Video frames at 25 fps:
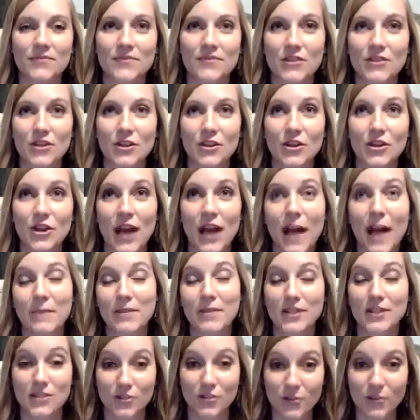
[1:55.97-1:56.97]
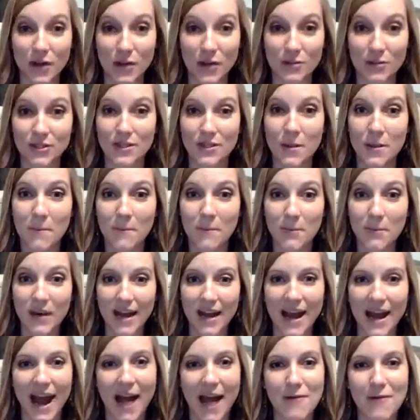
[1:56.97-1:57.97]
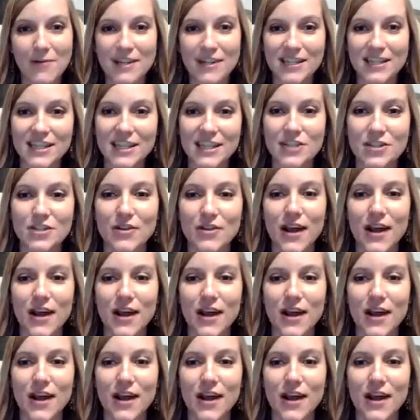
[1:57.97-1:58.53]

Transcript: your happiness grows. But I want to teach